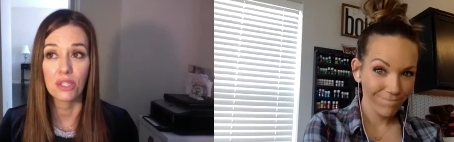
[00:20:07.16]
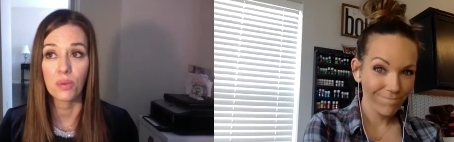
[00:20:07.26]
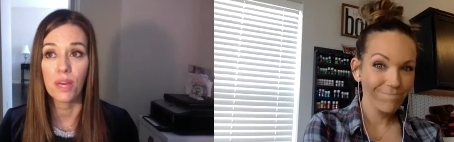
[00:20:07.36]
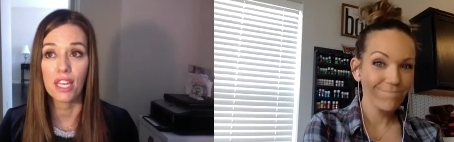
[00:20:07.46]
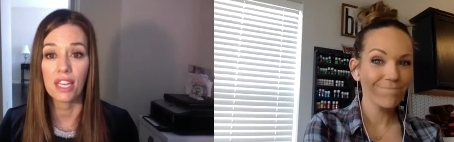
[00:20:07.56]

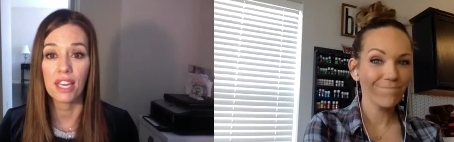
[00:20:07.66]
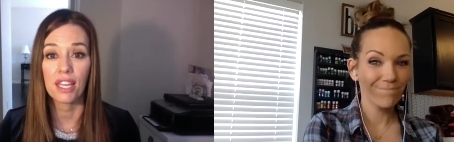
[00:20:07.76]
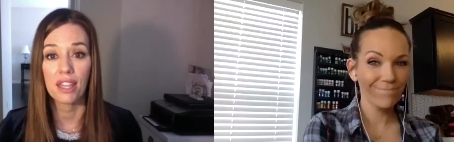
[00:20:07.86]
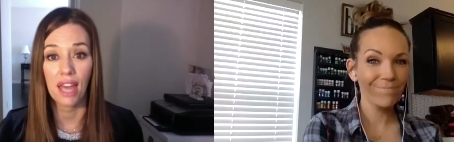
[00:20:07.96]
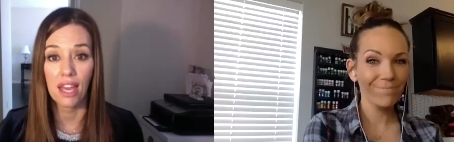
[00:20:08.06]
Speaker 1: that's
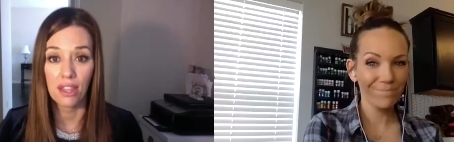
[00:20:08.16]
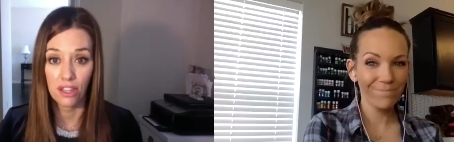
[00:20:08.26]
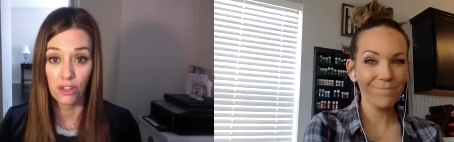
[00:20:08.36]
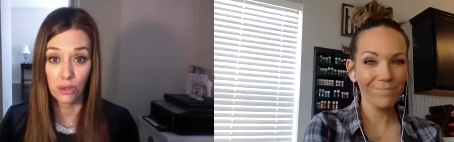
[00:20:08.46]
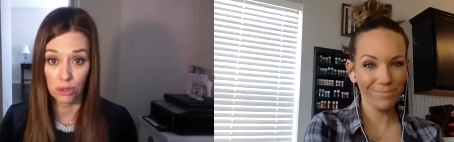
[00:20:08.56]
when
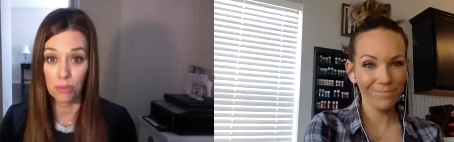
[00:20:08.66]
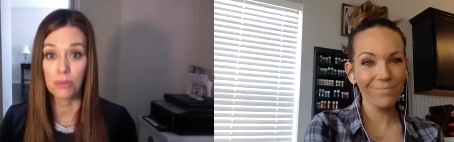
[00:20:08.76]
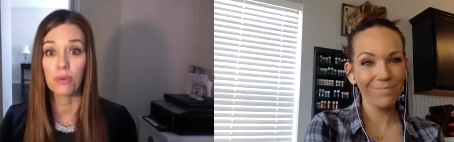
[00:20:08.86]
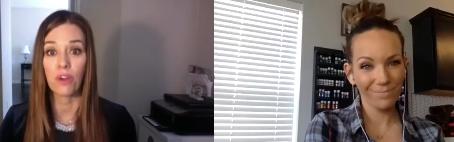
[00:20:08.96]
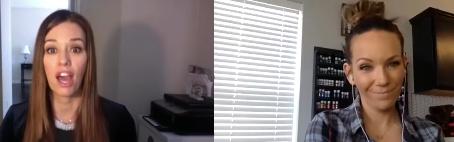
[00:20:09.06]
that your
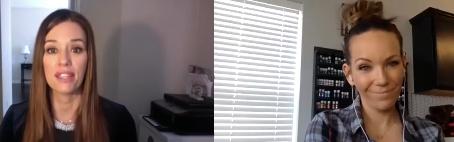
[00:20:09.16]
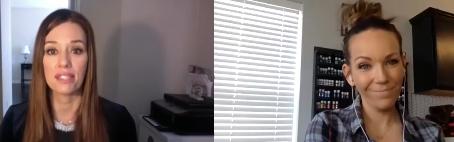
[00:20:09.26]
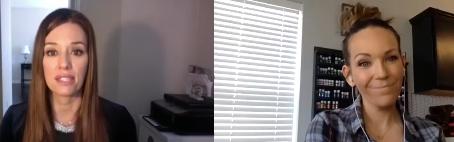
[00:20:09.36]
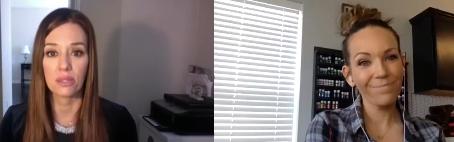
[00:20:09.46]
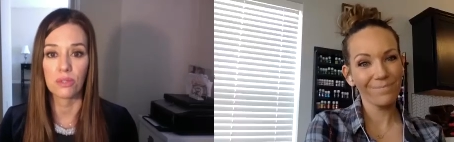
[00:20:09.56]
group will
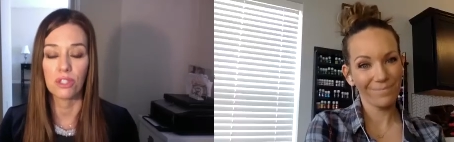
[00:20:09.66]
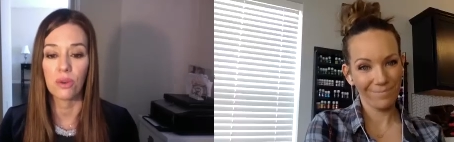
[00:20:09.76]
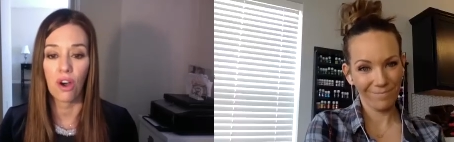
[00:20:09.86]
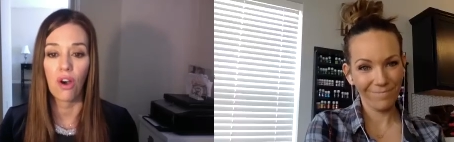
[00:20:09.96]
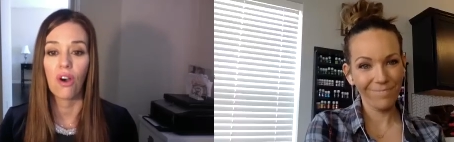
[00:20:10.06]
rise,
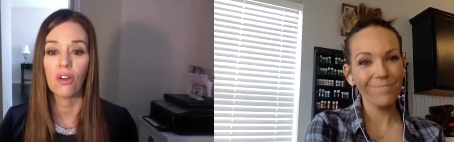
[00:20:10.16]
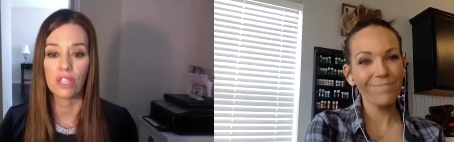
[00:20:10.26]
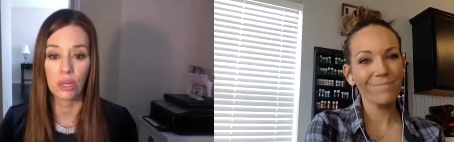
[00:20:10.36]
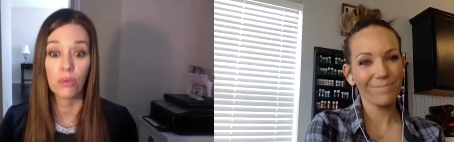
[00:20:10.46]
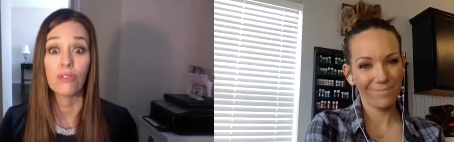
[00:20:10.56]
is when you
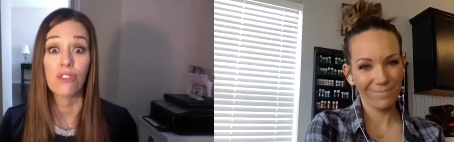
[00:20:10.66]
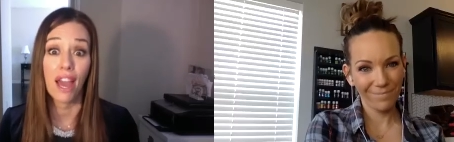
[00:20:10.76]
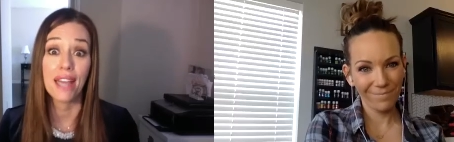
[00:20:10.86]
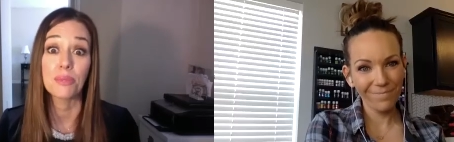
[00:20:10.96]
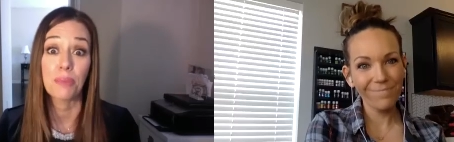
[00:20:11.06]
all, you know,
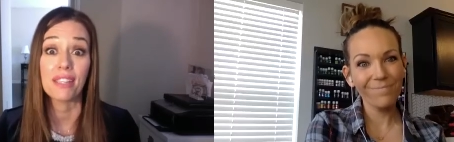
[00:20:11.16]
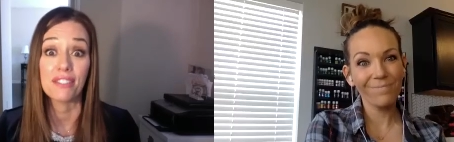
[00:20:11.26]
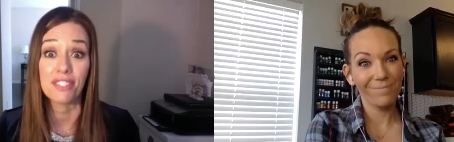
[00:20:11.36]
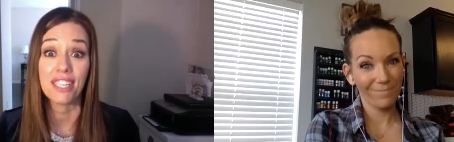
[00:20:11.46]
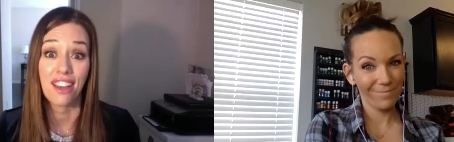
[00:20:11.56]
we
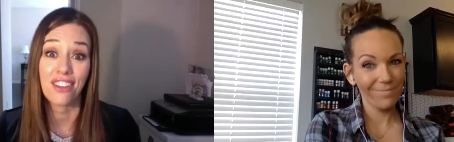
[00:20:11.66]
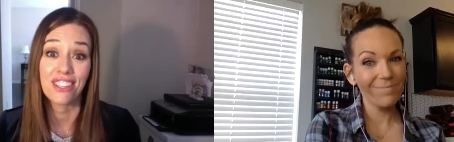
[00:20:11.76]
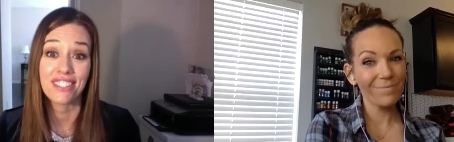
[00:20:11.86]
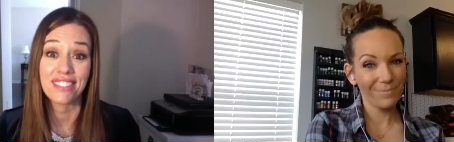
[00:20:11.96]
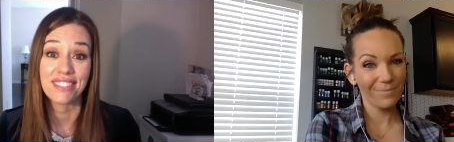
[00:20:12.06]
rise by
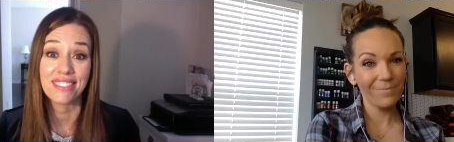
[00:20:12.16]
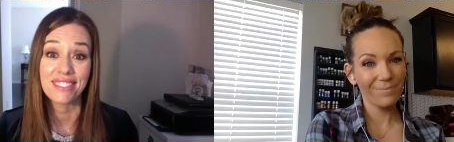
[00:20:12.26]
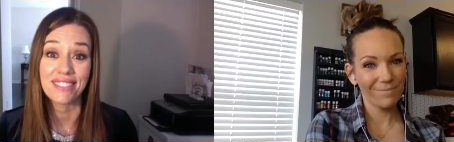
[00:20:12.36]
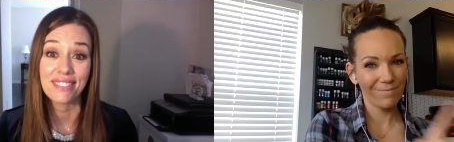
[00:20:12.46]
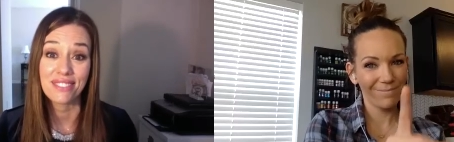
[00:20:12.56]
lifting
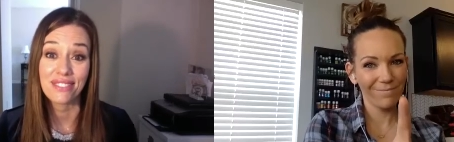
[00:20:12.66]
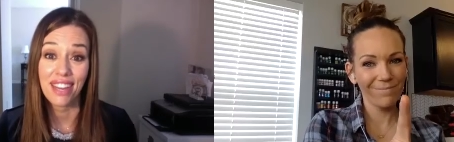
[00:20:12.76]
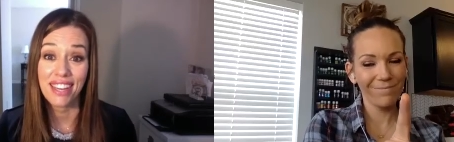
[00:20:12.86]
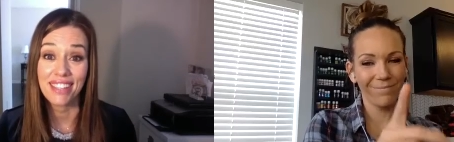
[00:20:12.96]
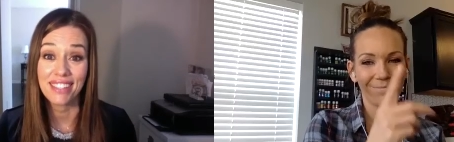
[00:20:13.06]
others.
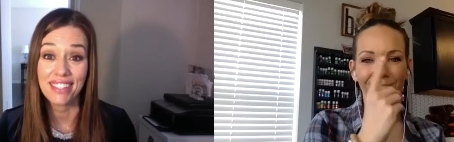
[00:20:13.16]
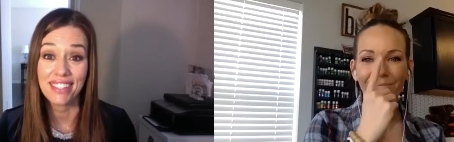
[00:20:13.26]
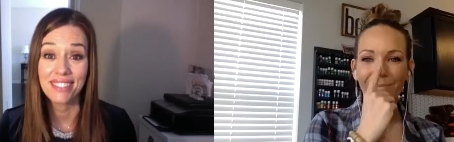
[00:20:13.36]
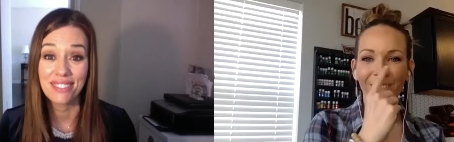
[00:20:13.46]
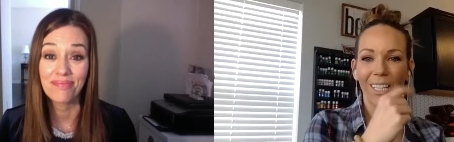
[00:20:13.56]
Speaker 2: Mm.
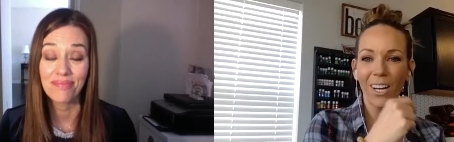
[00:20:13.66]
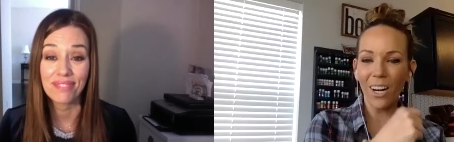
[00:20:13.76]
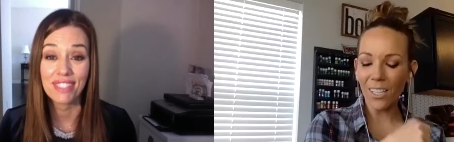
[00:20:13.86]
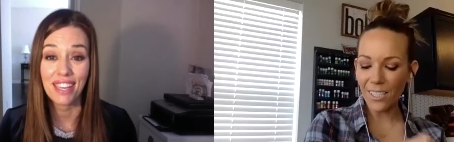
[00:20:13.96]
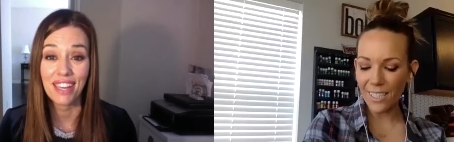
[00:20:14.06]
Right?
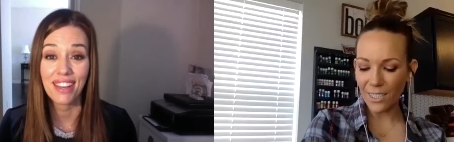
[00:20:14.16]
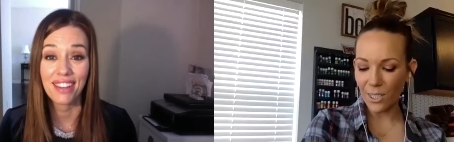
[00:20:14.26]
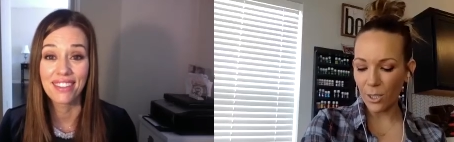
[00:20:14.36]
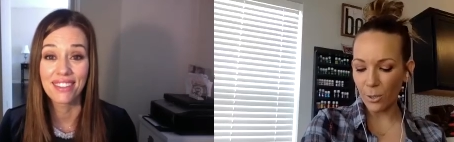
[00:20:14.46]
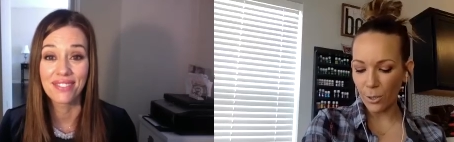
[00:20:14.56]
all of
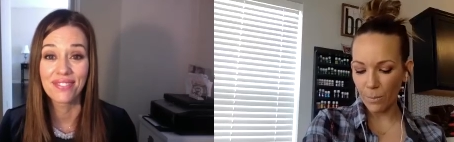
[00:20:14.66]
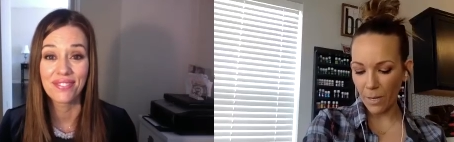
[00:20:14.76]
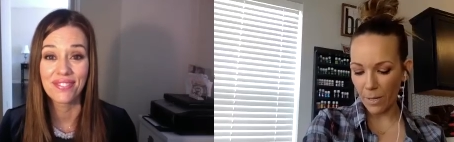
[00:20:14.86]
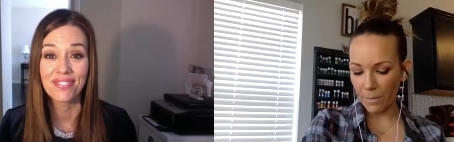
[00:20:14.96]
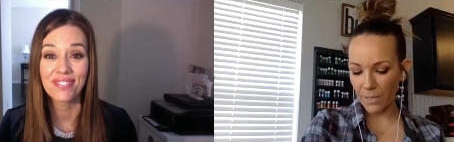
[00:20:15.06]
these
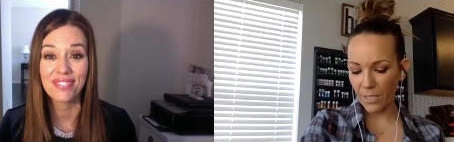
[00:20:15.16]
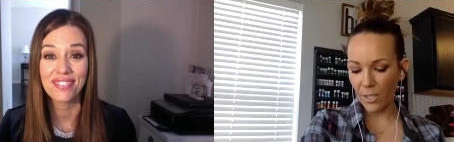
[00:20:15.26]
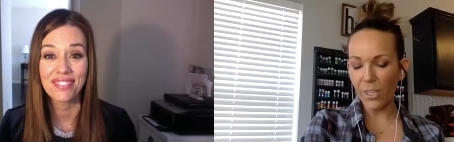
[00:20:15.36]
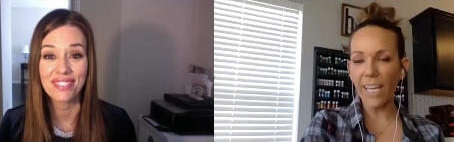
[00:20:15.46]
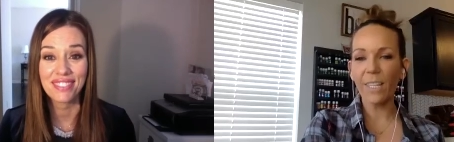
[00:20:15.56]
goosebumps.
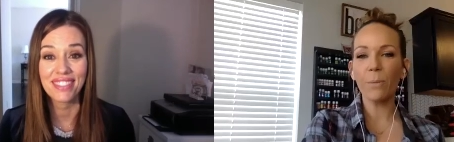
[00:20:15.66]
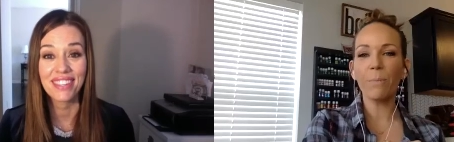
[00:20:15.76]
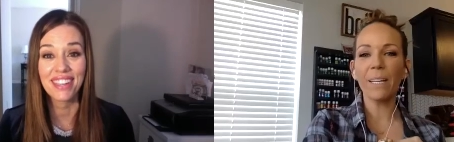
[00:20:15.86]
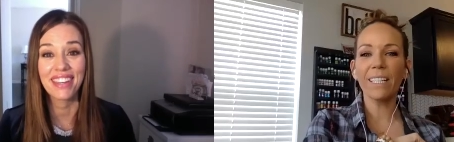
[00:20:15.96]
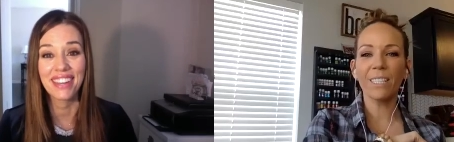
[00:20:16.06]
They're like the
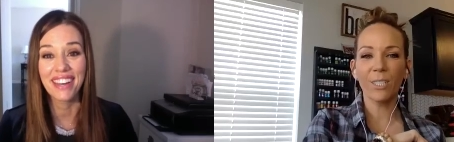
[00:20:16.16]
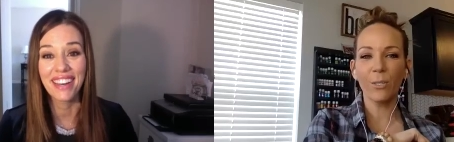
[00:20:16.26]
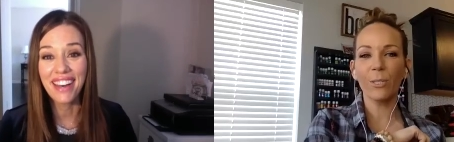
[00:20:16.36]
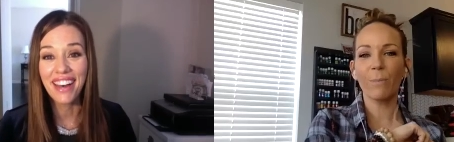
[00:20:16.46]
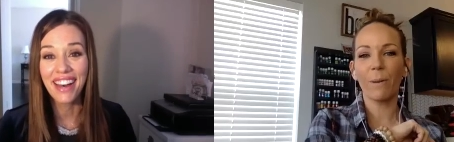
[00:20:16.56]

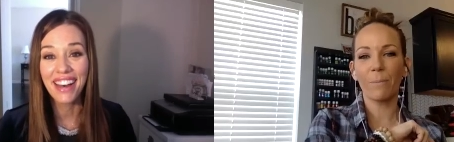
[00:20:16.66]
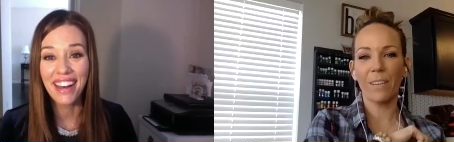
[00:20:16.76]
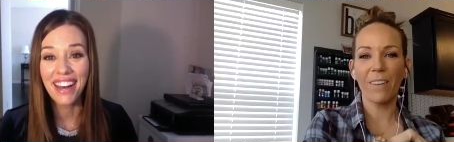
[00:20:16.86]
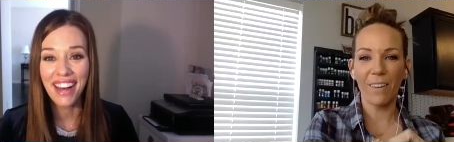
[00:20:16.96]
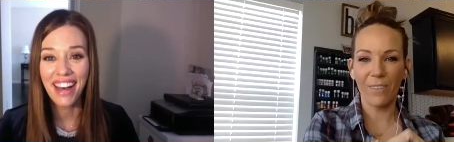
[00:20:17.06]
biggest
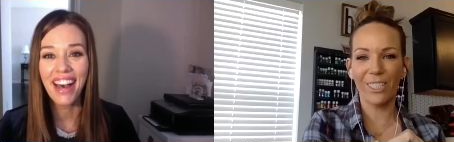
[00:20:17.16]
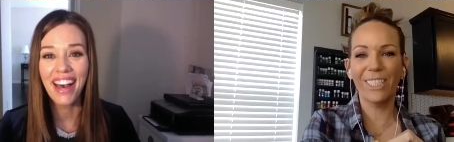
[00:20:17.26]
goosebumps I've ever